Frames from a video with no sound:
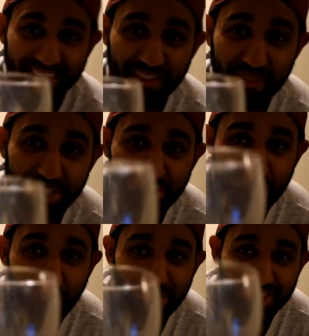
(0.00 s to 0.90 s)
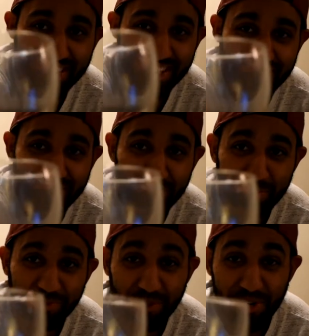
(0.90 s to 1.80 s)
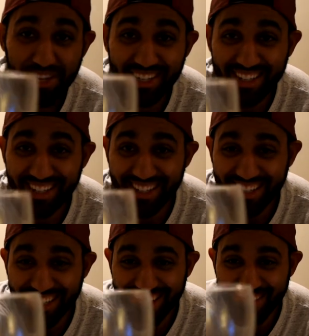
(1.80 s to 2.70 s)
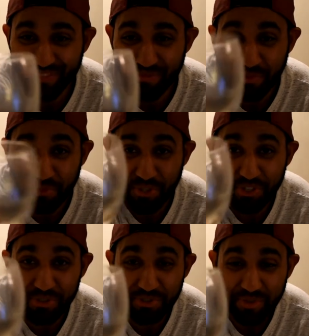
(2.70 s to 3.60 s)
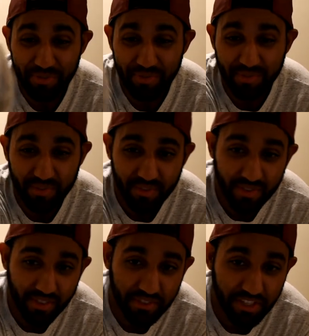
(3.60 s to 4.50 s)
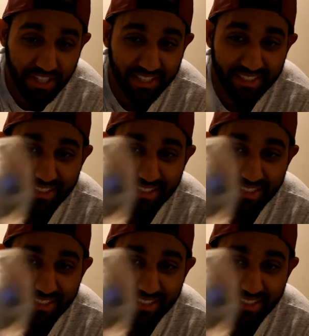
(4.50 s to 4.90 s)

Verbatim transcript: Make sure you wash the glasses before, before you use them, right?